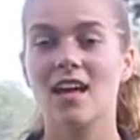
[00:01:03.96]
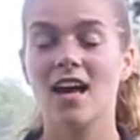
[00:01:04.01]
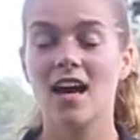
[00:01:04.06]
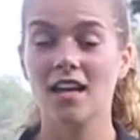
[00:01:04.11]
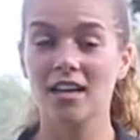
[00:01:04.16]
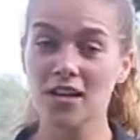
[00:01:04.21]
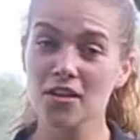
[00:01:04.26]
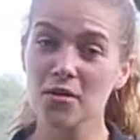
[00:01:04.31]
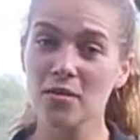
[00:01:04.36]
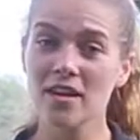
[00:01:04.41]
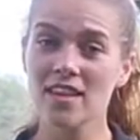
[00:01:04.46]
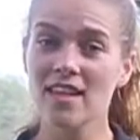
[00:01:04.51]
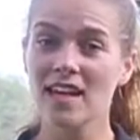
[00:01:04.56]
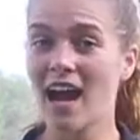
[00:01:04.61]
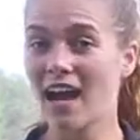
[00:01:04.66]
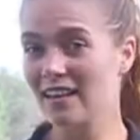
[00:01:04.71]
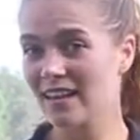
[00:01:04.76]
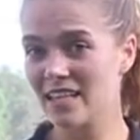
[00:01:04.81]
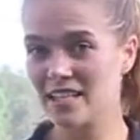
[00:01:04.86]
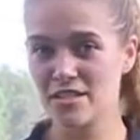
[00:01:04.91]
Another way that
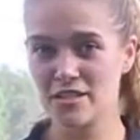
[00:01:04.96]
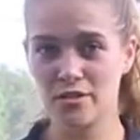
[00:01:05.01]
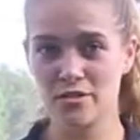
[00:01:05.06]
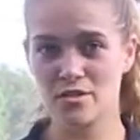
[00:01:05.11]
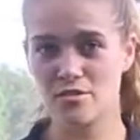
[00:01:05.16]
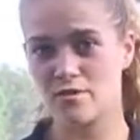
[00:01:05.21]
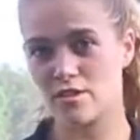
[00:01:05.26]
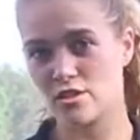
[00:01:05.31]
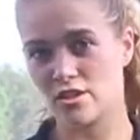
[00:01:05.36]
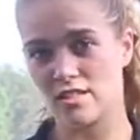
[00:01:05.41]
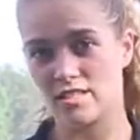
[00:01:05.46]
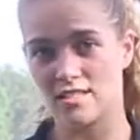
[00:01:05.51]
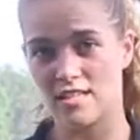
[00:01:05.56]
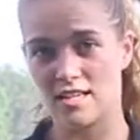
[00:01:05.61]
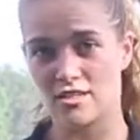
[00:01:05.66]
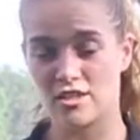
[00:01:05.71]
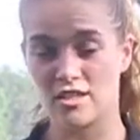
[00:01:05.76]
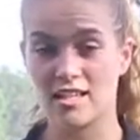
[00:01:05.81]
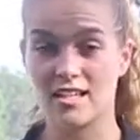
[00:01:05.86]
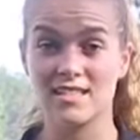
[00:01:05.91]
I like to use
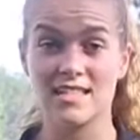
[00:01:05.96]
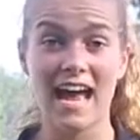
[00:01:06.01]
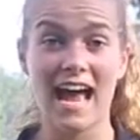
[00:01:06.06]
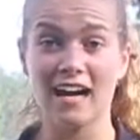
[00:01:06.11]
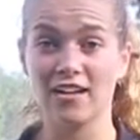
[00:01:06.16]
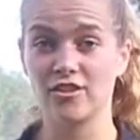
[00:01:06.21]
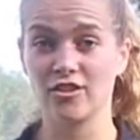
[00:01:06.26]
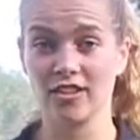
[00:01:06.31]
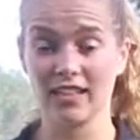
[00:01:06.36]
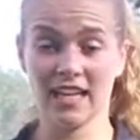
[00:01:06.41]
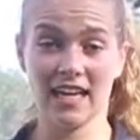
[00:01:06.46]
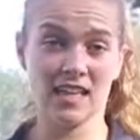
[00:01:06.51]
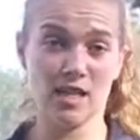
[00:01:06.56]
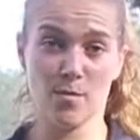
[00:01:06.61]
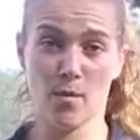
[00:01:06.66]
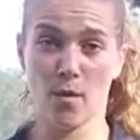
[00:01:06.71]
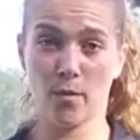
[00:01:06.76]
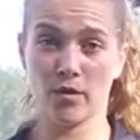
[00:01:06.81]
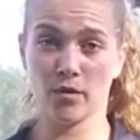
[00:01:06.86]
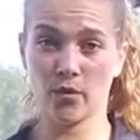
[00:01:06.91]
visualization is actually in the
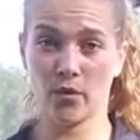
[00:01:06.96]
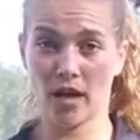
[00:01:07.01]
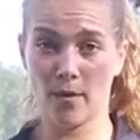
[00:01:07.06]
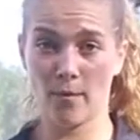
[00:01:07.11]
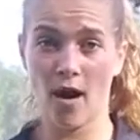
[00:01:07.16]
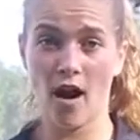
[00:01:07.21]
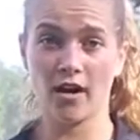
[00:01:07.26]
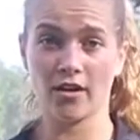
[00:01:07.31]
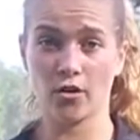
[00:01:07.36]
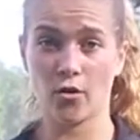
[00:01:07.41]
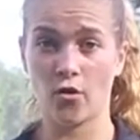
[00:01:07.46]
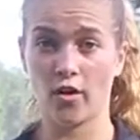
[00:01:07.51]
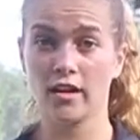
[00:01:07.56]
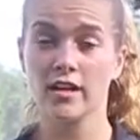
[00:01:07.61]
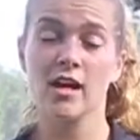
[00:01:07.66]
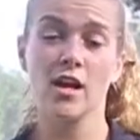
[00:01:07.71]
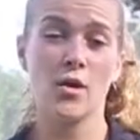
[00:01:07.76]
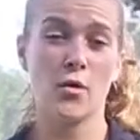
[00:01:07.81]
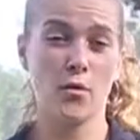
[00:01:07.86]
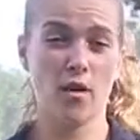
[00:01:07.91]
moment when I'm on court,
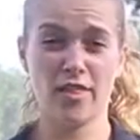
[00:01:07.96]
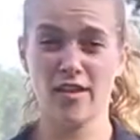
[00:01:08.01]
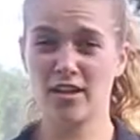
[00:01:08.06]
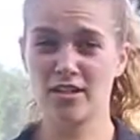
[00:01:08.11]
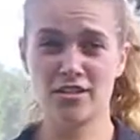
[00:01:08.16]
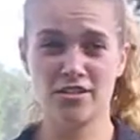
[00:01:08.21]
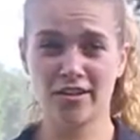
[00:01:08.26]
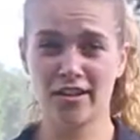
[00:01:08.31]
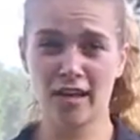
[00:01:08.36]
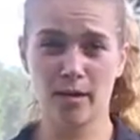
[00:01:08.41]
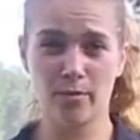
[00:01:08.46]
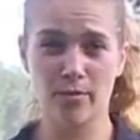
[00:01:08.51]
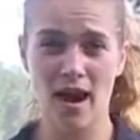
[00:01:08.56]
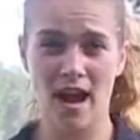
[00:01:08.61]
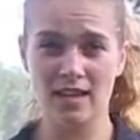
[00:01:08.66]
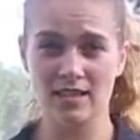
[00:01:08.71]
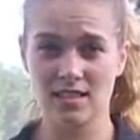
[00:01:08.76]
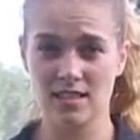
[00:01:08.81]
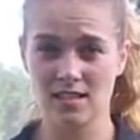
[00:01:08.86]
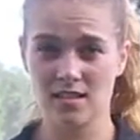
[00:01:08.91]
whether it's during a
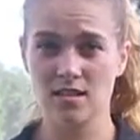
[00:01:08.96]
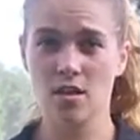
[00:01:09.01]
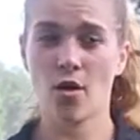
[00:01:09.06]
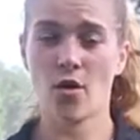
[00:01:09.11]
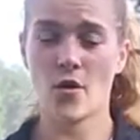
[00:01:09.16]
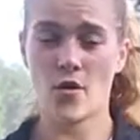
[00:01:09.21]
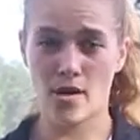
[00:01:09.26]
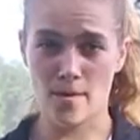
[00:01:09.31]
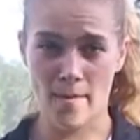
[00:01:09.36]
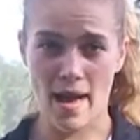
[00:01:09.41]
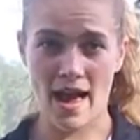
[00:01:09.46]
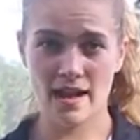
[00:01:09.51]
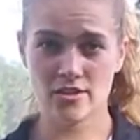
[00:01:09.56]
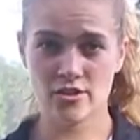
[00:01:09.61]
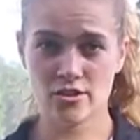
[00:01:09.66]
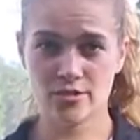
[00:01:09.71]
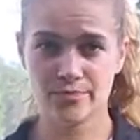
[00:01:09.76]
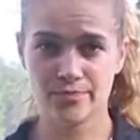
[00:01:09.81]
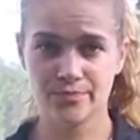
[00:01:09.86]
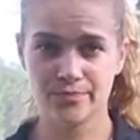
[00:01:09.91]
practice or a
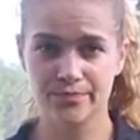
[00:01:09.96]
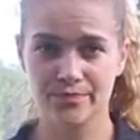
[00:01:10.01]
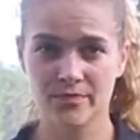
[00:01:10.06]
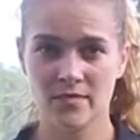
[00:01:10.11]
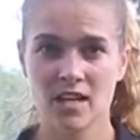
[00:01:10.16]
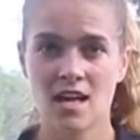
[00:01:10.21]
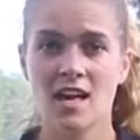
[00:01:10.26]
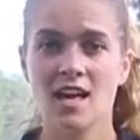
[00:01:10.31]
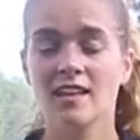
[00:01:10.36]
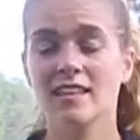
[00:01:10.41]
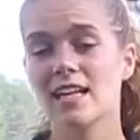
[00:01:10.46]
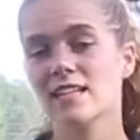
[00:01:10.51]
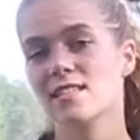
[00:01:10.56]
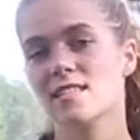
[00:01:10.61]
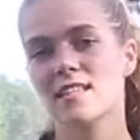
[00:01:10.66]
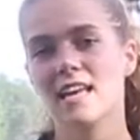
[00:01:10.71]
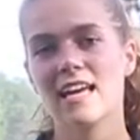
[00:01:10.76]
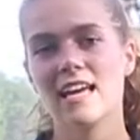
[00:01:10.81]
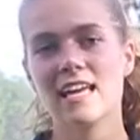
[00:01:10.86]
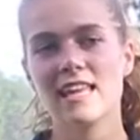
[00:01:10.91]
match. Let's
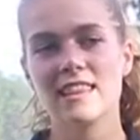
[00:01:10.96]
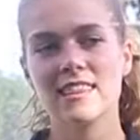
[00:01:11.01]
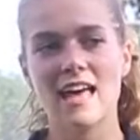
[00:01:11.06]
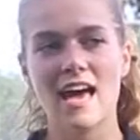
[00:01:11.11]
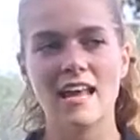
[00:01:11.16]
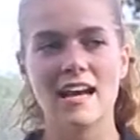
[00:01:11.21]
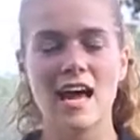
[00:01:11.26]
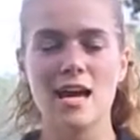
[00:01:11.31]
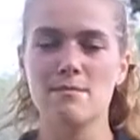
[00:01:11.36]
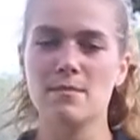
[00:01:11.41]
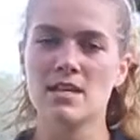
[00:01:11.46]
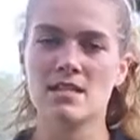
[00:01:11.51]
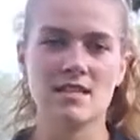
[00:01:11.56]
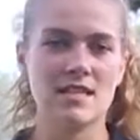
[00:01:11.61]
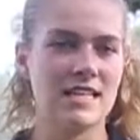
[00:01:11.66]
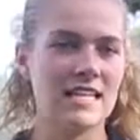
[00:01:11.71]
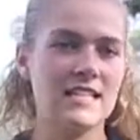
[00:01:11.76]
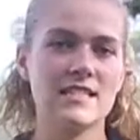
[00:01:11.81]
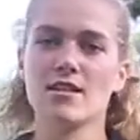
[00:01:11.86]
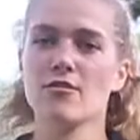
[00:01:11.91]
say that I miss an
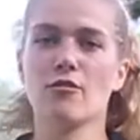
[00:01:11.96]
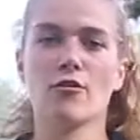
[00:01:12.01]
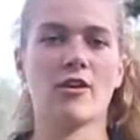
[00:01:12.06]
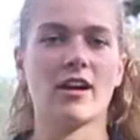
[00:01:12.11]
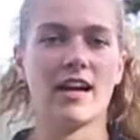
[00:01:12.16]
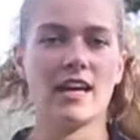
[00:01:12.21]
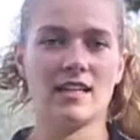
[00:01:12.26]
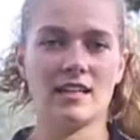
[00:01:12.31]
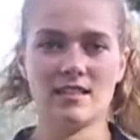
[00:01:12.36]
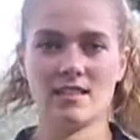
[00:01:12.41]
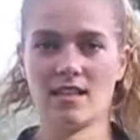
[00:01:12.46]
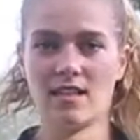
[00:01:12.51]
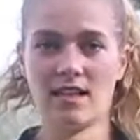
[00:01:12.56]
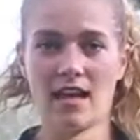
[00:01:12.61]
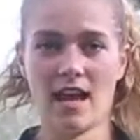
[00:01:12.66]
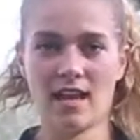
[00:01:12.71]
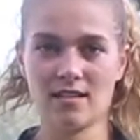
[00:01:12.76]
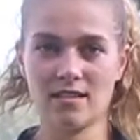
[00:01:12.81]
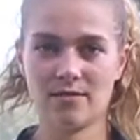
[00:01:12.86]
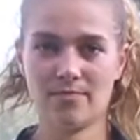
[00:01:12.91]
easy forehand into the
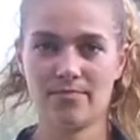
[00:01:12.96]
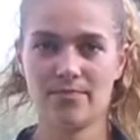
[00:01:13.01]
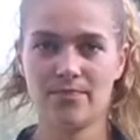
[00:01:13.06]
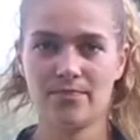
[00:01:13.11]
net.